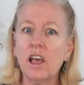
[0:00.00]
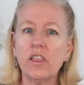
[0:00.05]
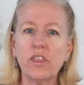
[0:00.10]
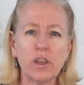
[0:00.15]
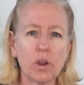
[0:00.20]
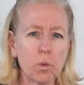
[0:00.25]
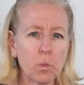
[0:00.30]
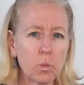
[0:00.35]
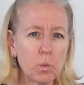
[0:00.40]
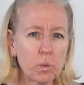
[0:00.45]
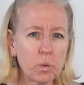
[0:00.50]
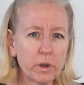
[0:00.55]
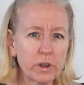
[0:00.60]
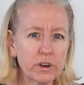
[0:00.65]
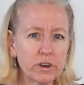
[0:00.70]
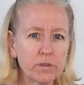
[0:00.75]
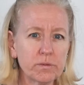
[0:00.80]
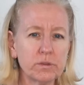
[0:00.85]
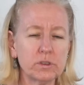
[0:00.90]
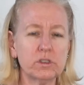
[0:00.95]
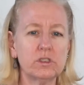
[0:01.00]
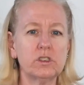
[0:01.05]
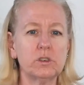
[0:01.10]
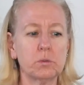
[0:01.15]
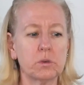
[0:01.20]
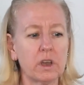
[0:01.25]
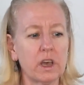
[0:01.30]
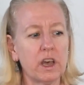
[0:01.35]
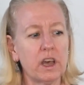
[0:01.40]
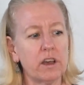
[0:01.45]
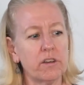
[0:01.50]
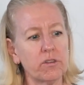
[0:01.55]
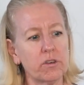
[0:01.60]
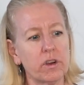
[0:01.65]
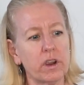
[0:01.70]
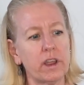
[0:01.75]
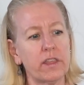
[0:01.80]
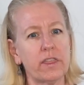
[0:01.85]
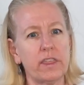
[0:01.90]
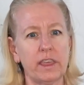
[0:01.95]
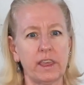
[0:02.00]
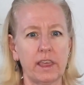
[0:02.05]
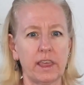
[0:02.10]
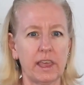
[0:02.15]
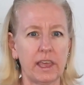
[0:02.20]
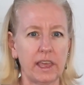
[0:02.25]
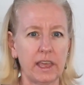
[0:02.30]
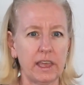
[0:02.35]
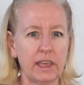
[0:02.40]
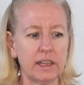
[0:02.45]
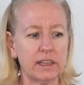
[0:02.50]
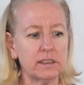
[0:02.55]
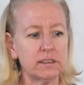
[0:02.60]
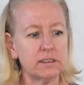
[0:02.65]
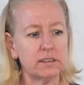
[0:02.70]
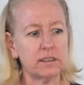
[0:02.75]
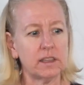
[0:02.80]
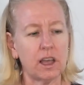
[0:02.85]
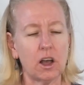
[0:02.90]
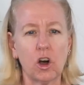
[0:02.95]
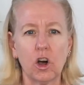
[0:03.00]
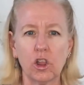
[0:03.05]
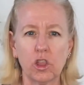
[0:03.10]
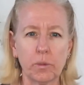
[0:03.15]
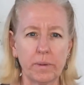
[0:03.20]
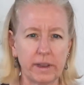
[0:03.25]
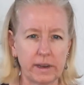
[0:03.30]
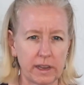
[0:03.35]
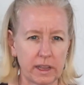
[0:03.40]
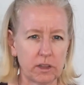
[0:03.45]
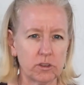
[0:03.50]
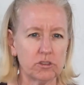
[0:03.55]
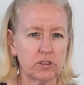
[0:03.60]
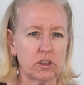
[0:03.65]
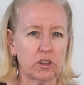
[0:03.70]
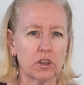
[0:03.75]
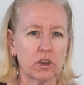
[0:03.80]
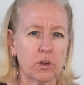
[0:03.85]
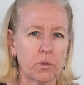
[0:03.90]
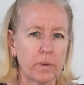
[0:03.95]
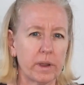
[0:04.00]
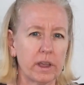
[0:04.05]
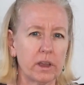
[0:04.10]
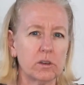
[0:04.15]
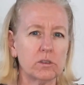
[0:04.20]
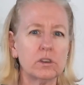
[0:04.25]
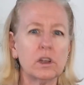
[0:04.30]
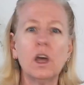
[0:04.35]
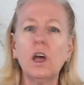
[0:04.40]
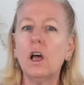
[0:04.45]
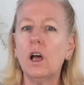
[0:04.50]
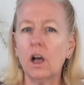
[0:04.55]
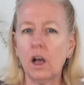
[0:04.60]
They're wonderful to cover the ends all the way down to the ground